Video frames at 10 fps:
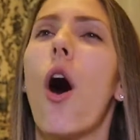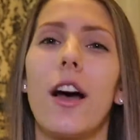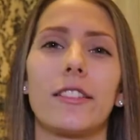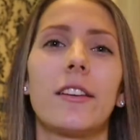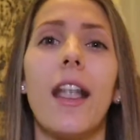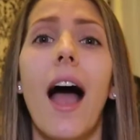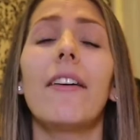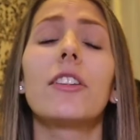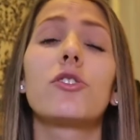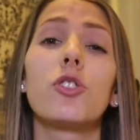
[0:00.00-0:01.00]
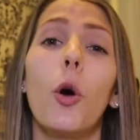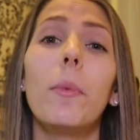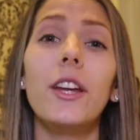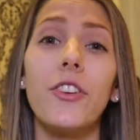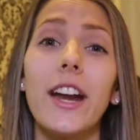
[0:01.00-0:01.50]
awesome. I've had so
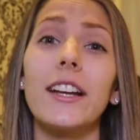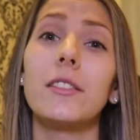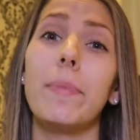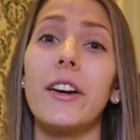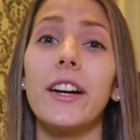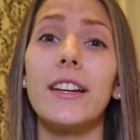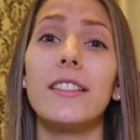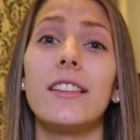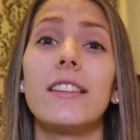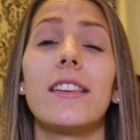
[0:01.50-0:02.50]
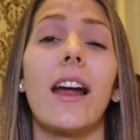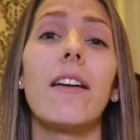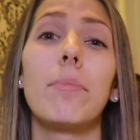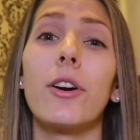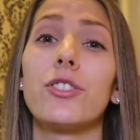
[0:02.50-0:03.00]
many great experiences that
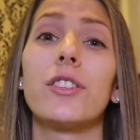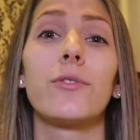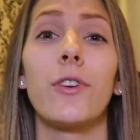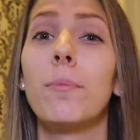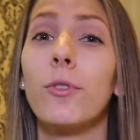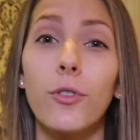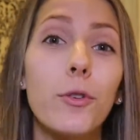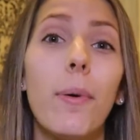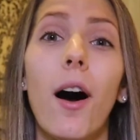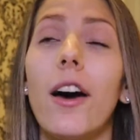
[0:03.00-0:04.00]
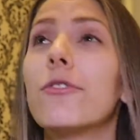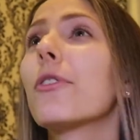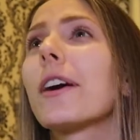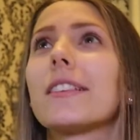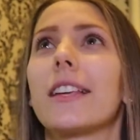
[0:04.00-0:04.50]
I've purchased from Groupon.
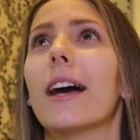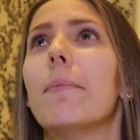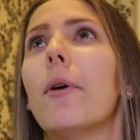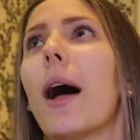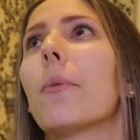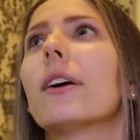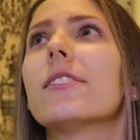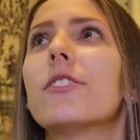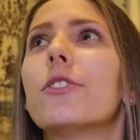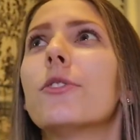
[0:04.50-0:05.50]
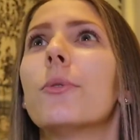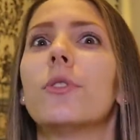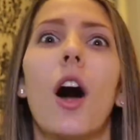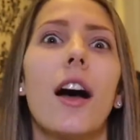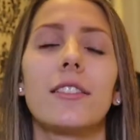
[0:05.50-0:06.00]
For example, I went to
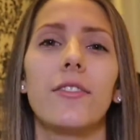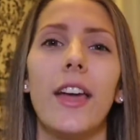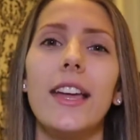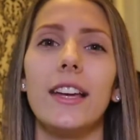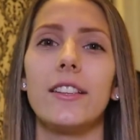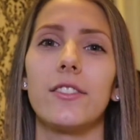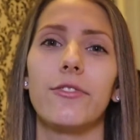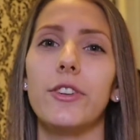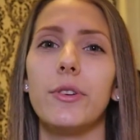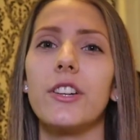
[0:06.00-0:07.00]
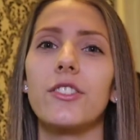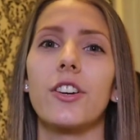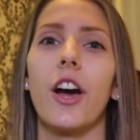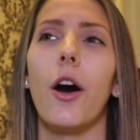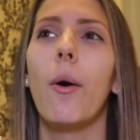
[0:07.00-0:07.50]
Las Vegas a few years
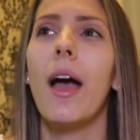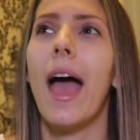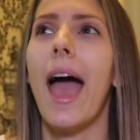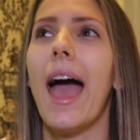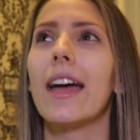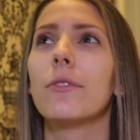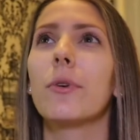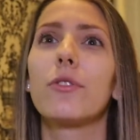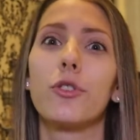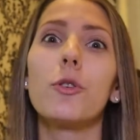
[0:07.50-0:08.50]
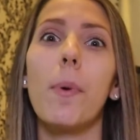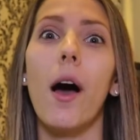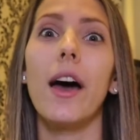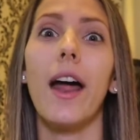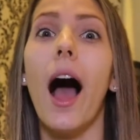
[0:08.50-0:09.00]
ago, and with
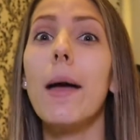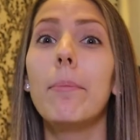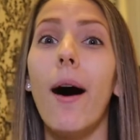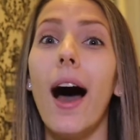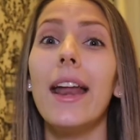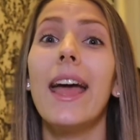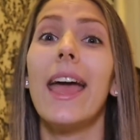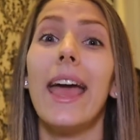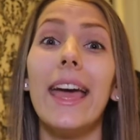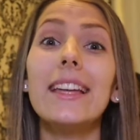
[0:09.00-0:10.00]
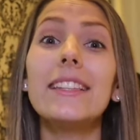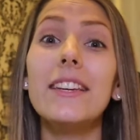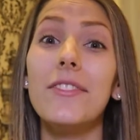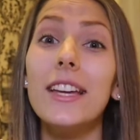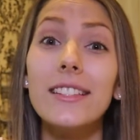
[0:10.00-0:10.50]
Groupon, I bought
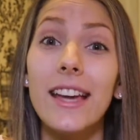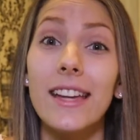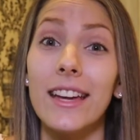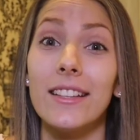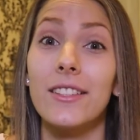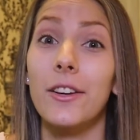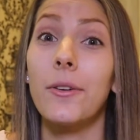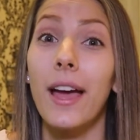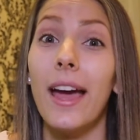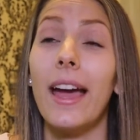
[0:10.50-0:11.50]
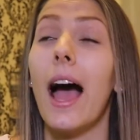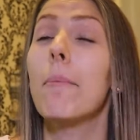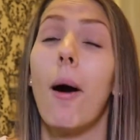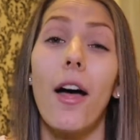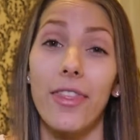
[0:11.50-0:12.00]
ATV tickets, okay?
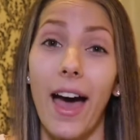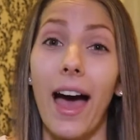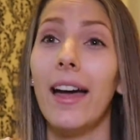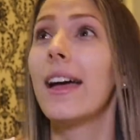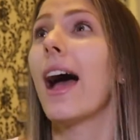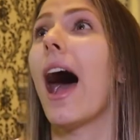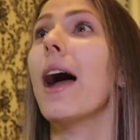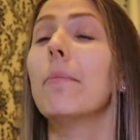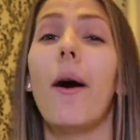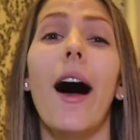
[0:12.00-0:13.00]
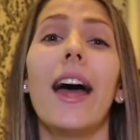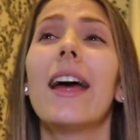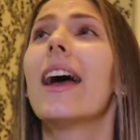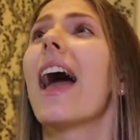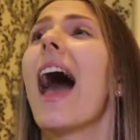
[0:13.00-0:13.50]
I bought that. I
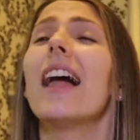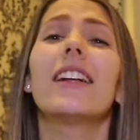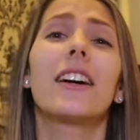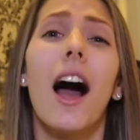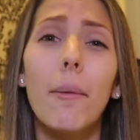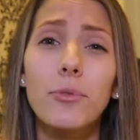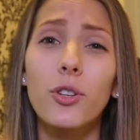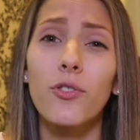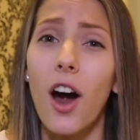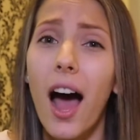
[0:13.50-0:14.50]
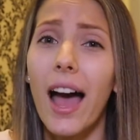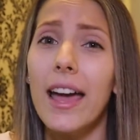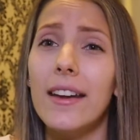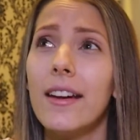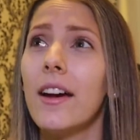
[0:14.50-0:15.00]
bought helicopter
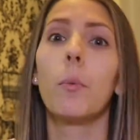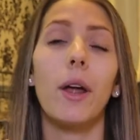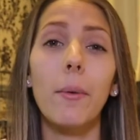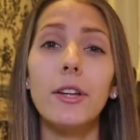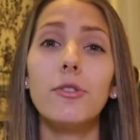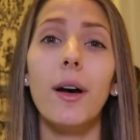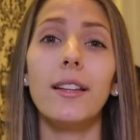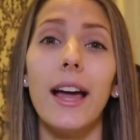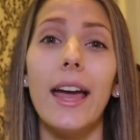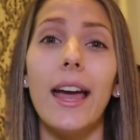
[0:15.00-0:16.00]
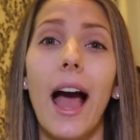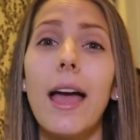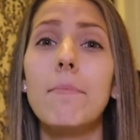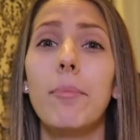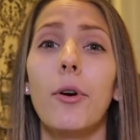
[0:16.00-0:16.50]
ride. When I went to LA,
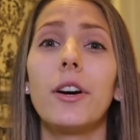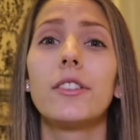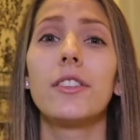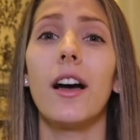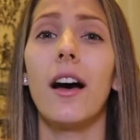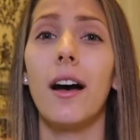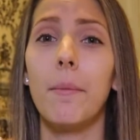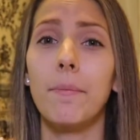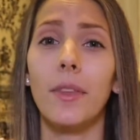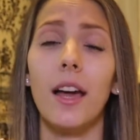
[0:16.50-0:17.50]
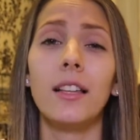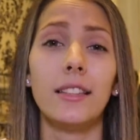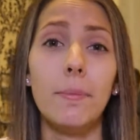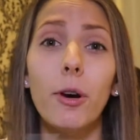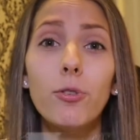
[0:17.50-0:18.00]
I booked a
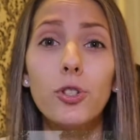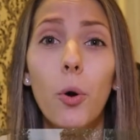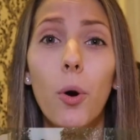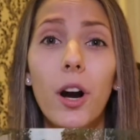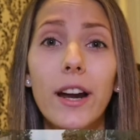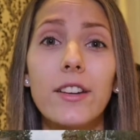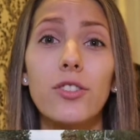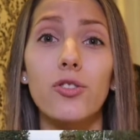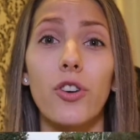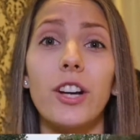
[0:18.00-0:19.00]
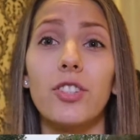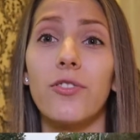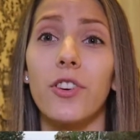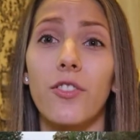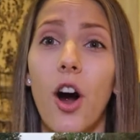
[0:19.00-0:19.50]
limo tour in a stretched
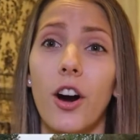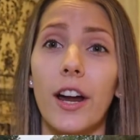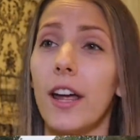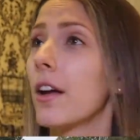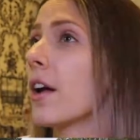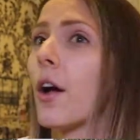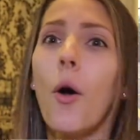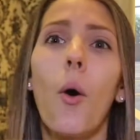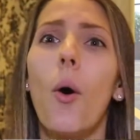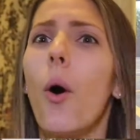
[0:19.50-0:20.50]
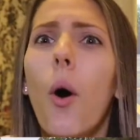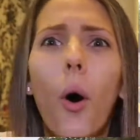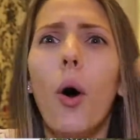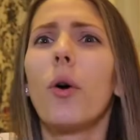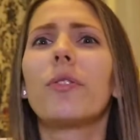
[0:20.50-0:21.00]
Ferrari.
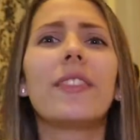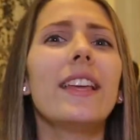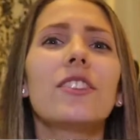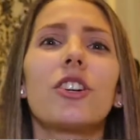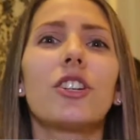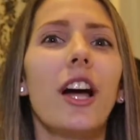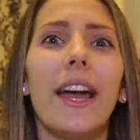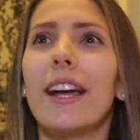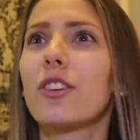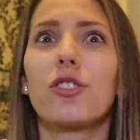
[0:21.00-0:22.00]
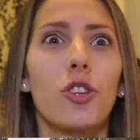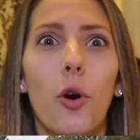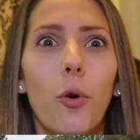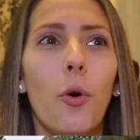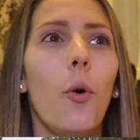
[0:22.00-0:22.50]
These are like
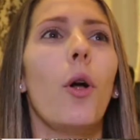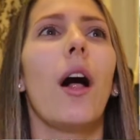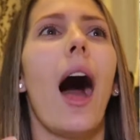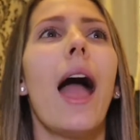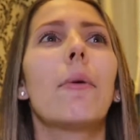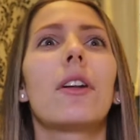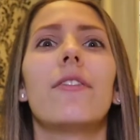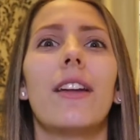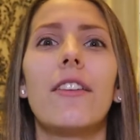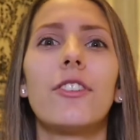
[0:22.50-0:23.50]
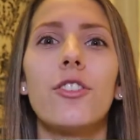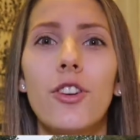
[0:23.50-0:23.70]
so cool. I would have never